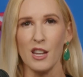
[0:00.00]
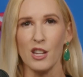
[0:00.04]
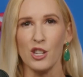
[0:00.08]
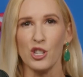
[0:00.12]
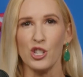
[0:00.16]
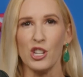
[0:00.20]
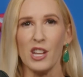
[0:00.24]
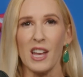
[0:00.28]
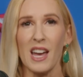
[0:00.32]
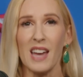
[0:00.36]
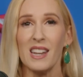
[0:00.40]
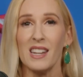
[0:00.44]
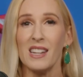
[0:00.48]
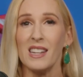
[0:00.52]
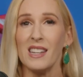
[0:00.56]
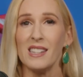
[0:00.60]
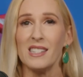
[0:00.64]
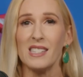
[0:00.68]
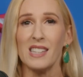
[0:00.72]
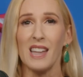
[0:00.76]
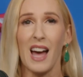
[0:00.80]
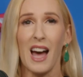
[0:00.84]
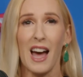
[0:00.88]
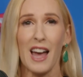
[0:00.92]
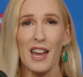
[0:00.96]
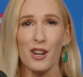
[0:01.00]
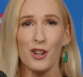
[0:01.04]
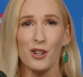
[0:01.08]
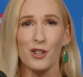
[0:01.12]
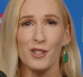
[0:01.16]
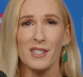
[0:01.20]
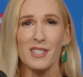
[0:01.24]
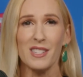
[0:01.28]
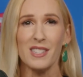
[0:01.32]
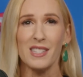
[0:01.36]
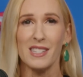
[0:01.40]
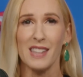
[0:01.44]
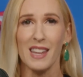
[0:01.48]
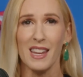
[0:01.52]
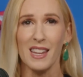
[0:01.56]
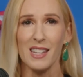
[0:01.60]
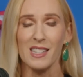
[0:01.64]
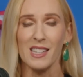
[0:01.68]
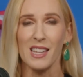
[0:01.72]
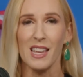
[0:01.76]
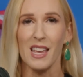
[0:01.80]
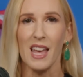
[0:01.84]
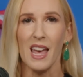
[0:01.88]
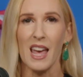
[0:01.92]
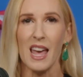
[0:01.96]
she had an entire state